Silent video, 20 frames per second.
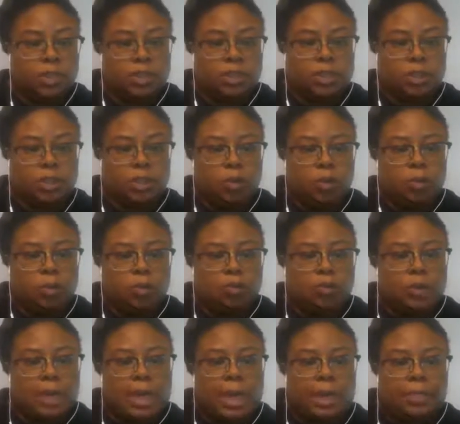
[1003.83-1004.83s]
So you would
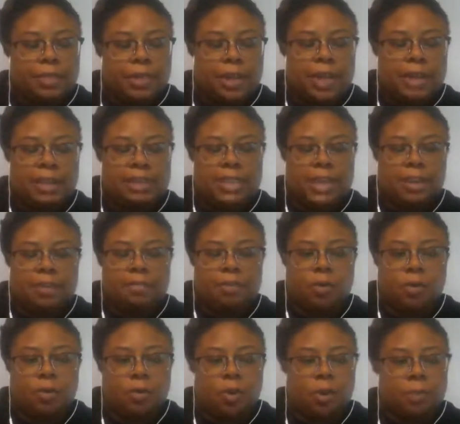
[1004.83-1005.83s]
fill out the contact
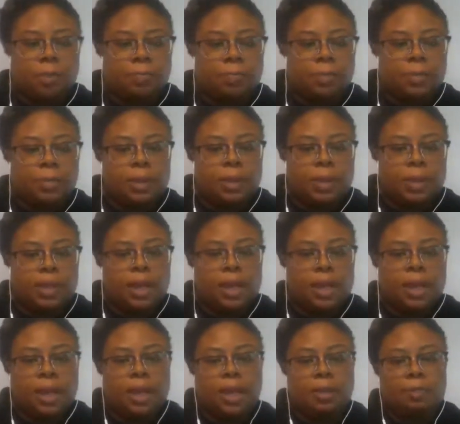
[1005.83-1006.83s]
form,
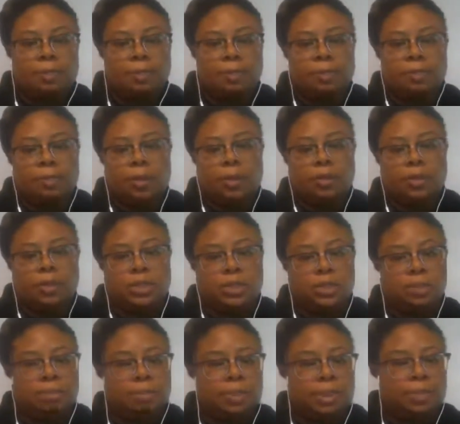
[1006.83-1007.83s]
you would
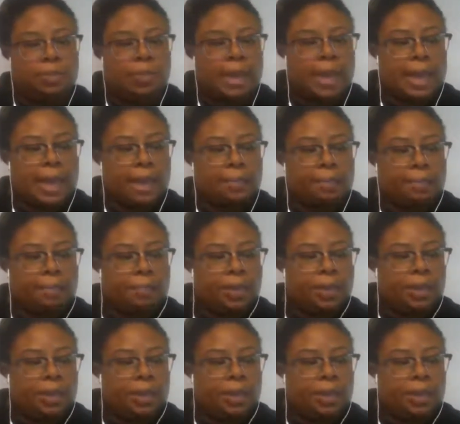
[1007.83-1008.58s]
submit that,